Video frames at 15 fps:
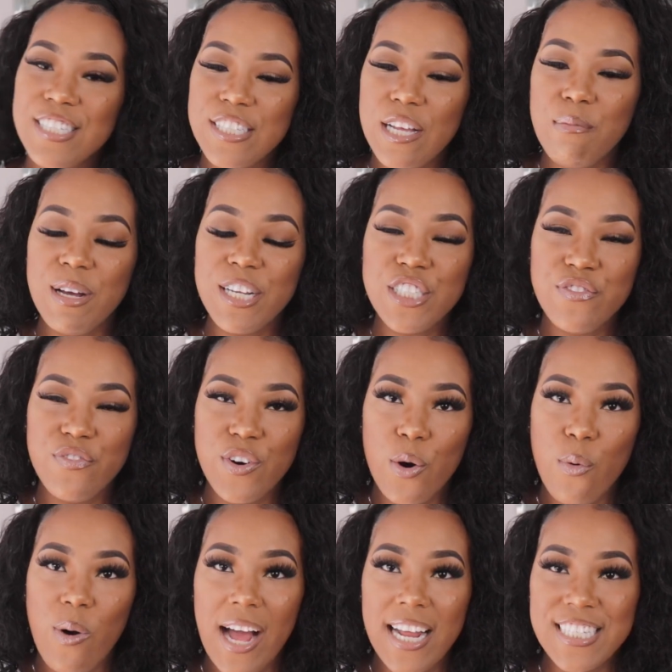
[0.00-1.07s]
you so much for
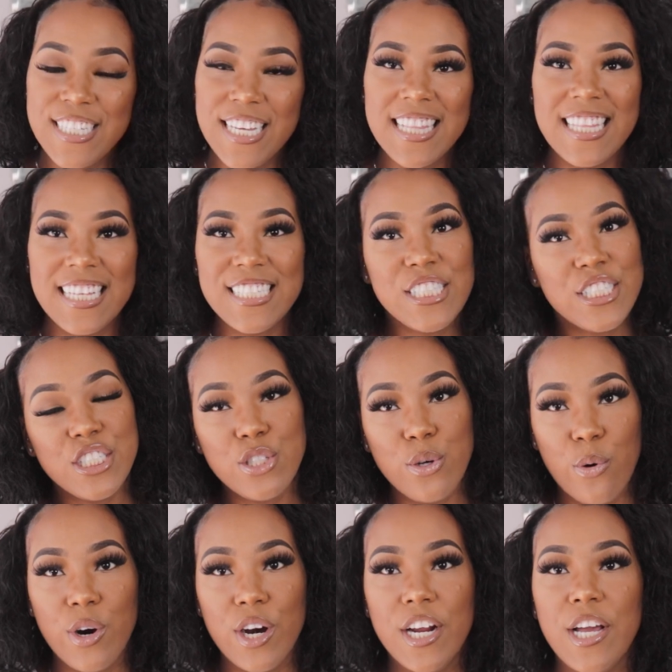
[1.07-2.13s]
watching this
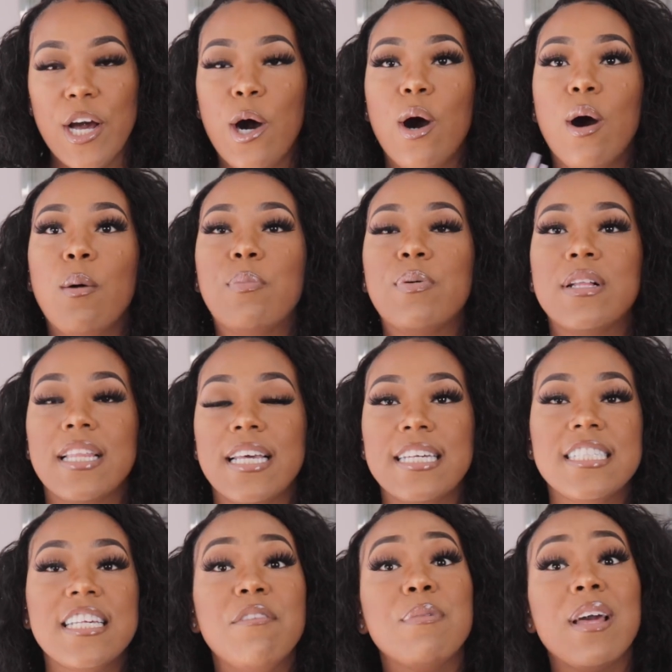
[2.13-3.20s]
tutorial.
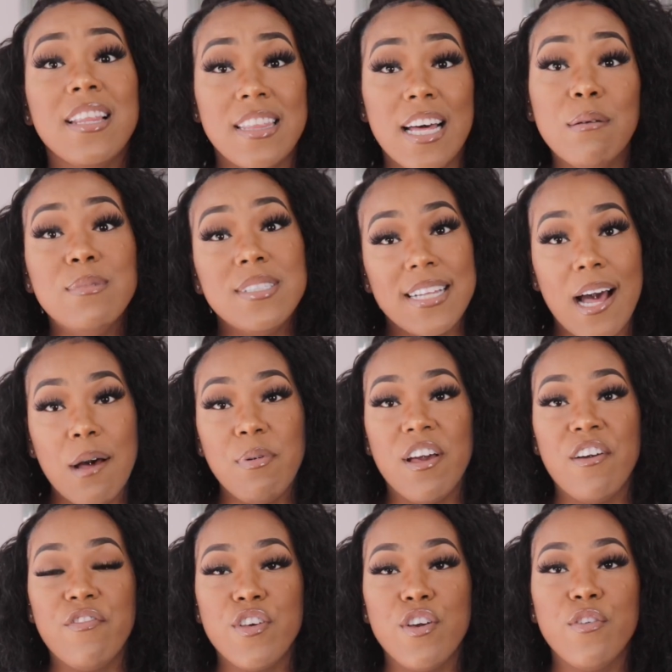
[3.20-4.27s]
Please give me a thumbs up
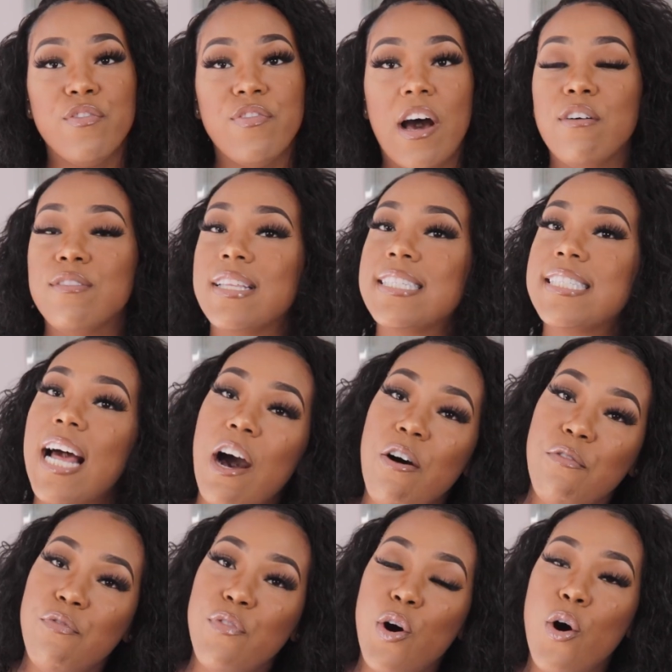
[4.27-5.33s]
if you found this
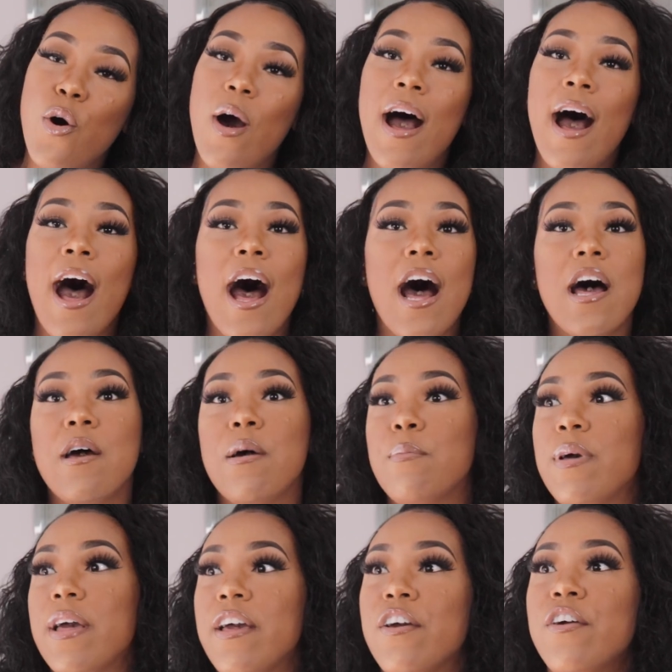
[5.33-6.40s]
helpful.
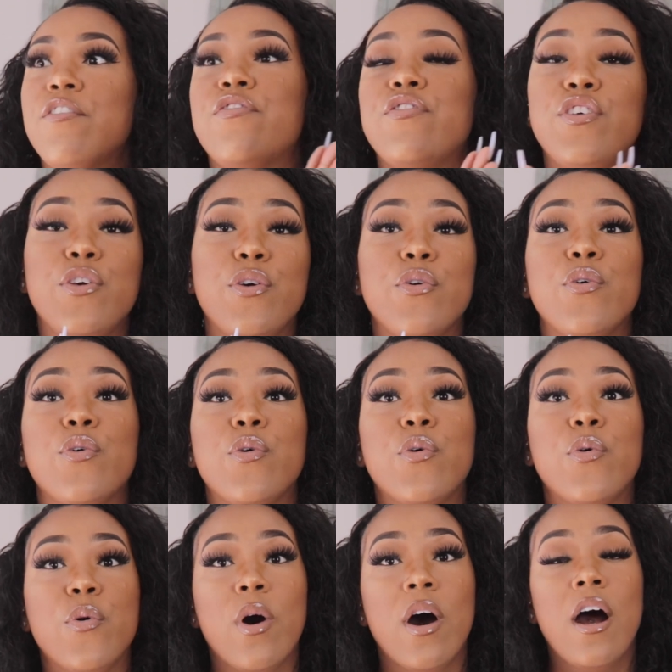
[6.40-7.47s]
If
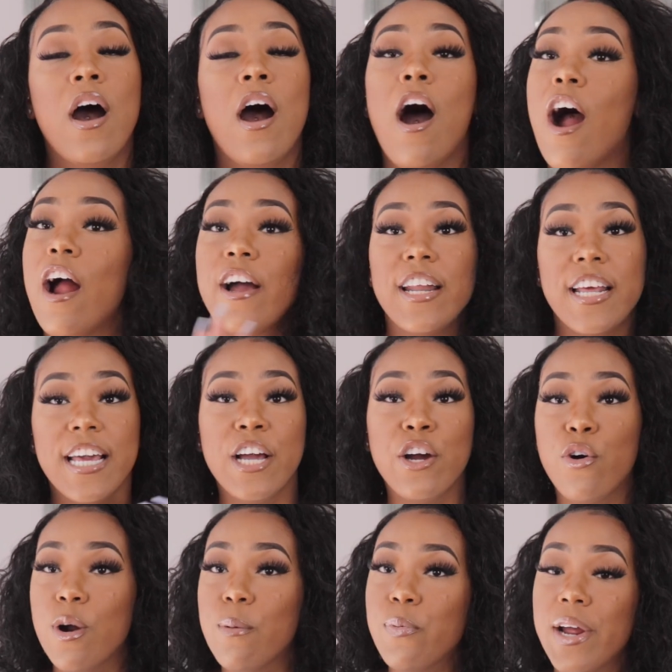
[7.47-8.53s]
you are going to
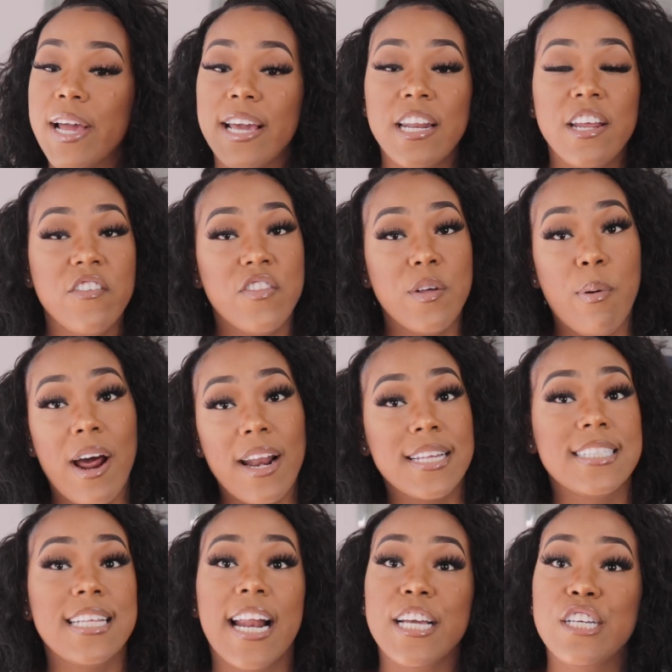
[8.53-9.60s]
incorporate any of the products
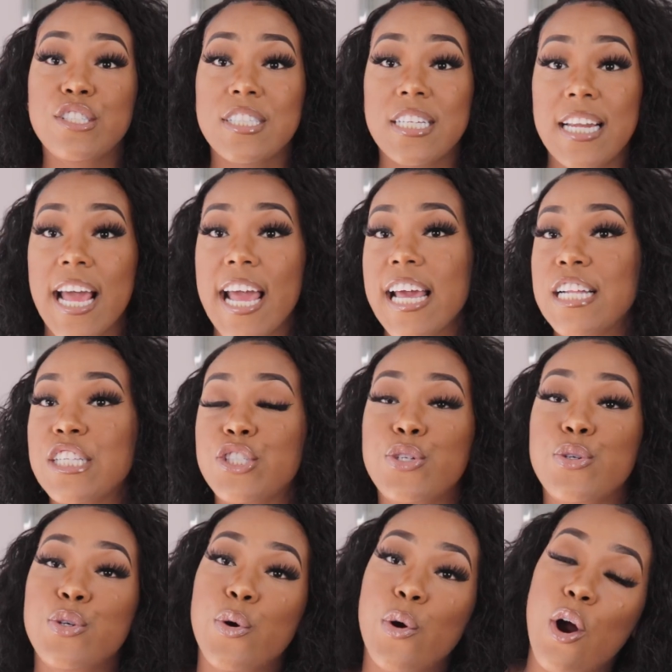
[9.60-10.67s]
that I used today into
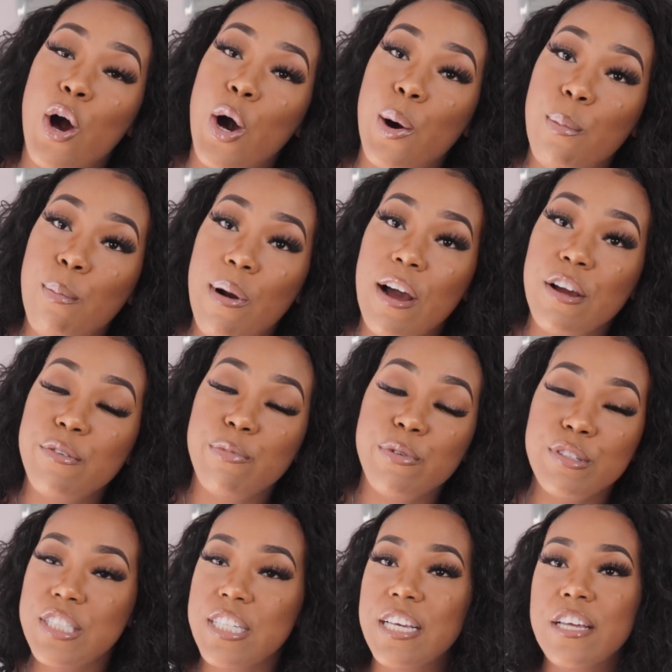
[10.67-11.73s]
your own brow
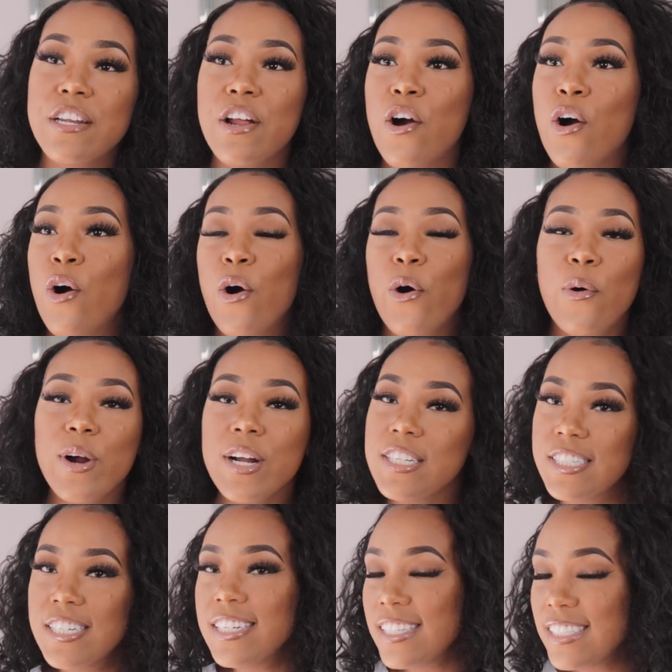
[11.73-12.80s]
routine, or
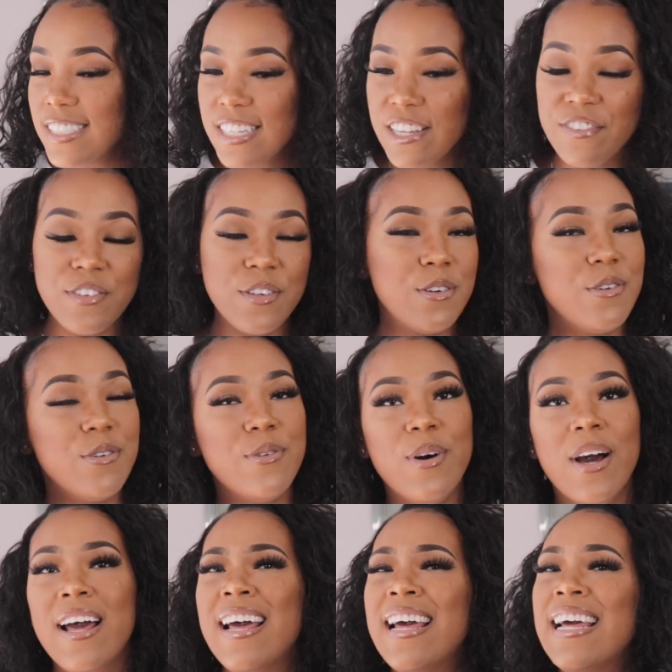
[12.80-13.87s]
just if you
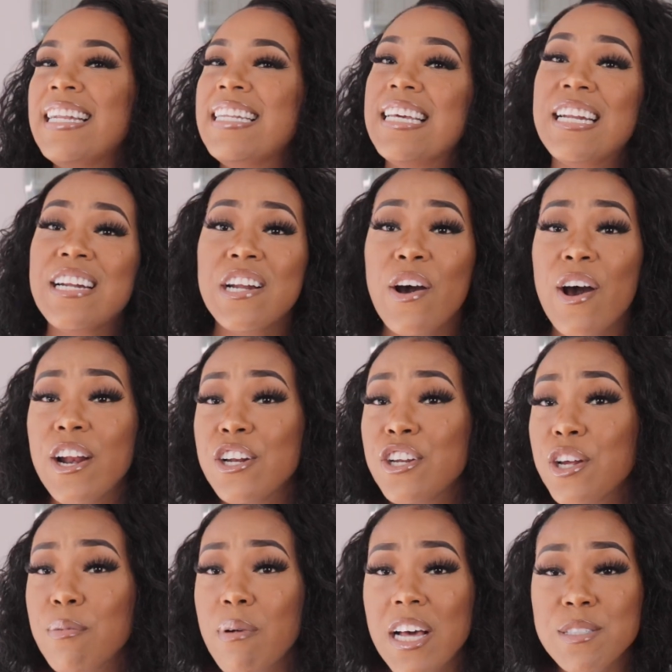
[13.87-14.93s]
didn't know how to do
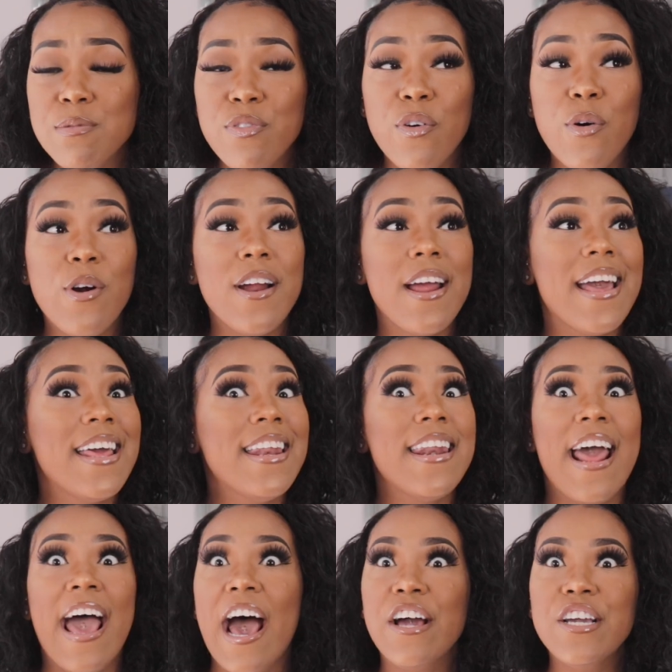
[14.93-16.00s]
your brows before and
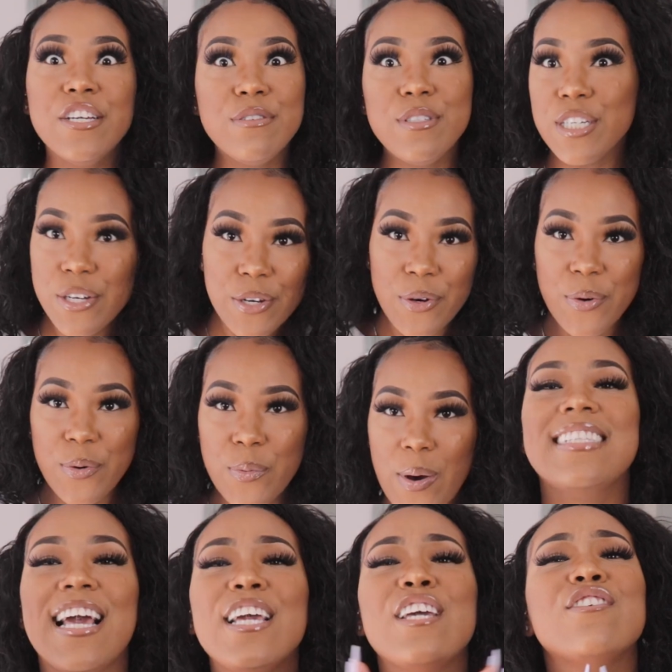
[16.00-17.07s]
now you do.
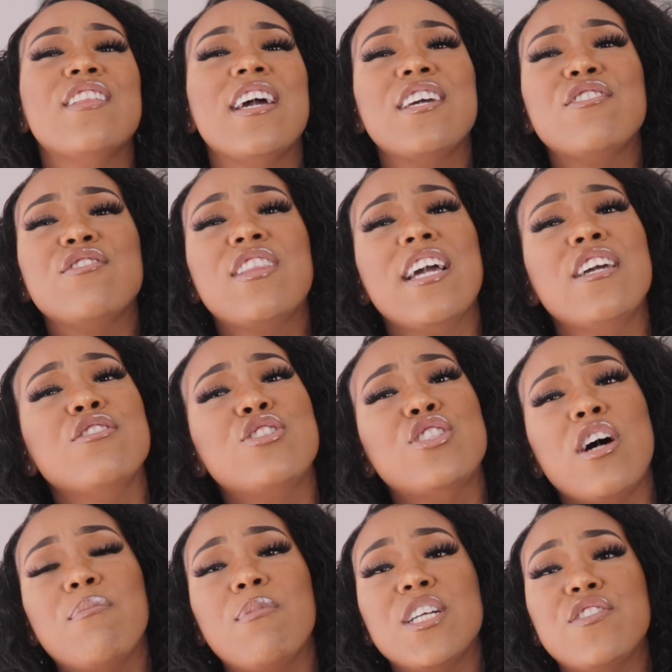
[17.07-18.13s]
Thank you
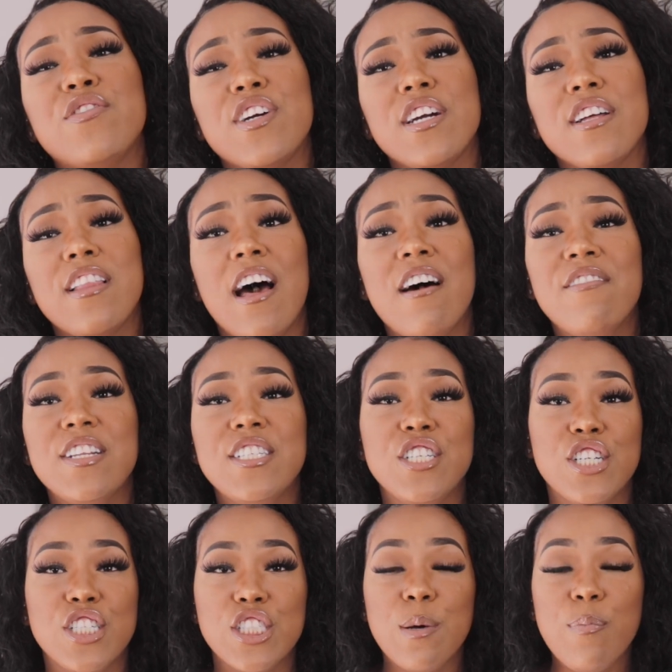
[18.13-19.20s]
so much for your love and
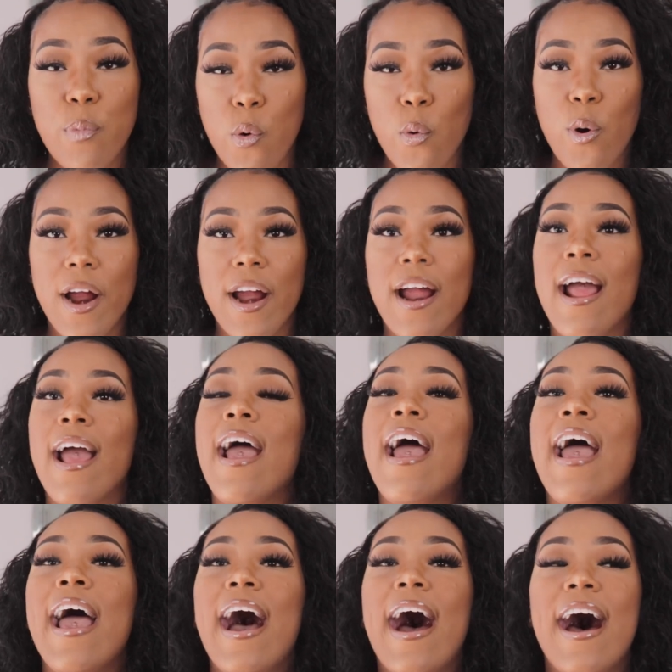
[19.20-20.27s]
your support.
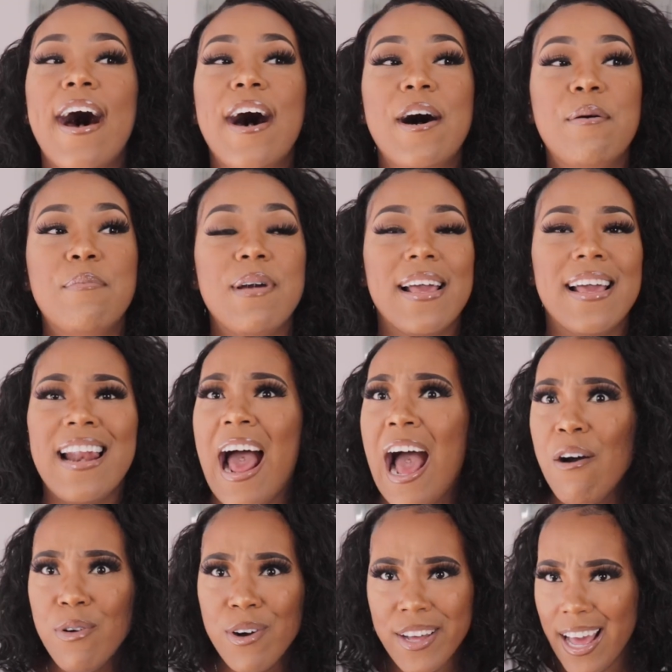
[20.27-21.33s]
And
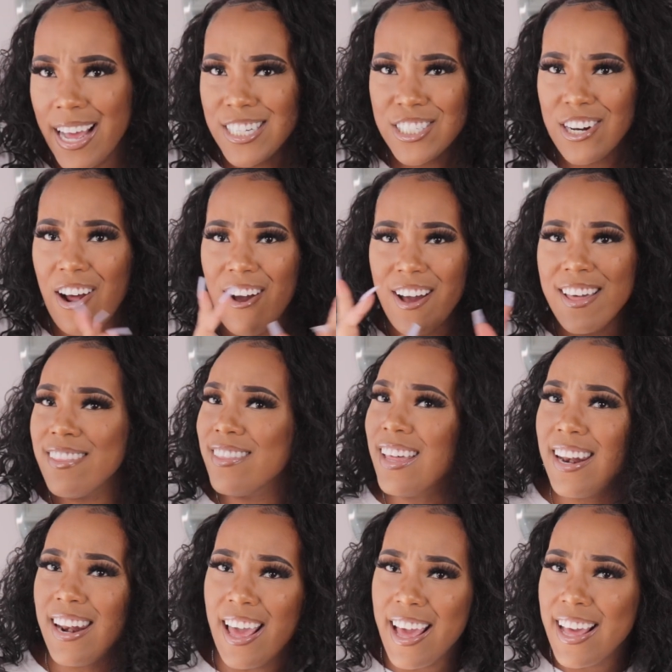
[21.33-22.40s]
I will catch y'all in the
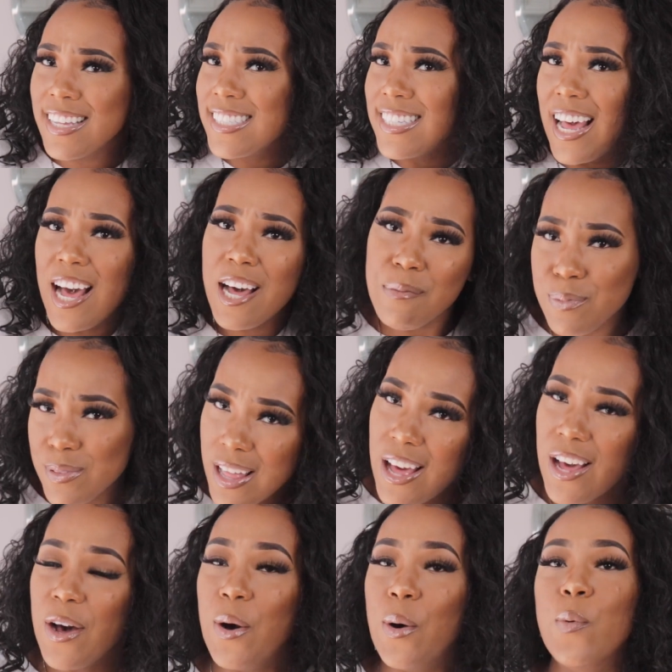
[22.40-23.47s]
next
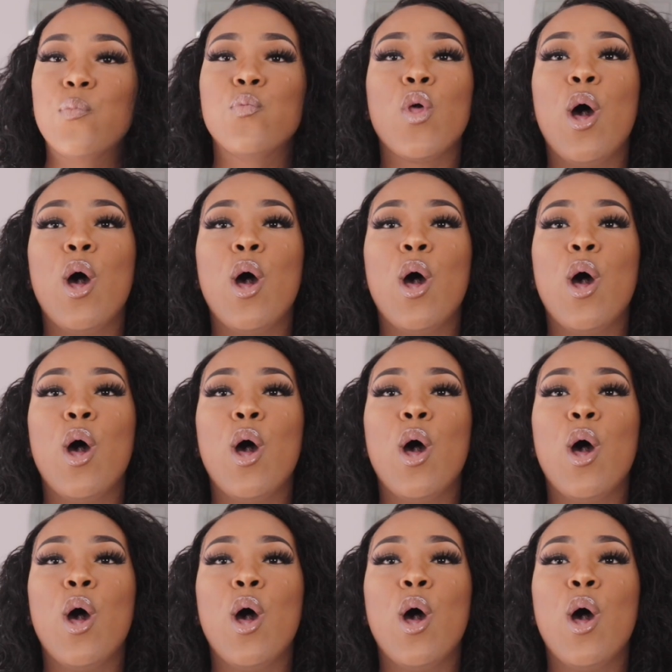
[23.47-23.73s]
upload.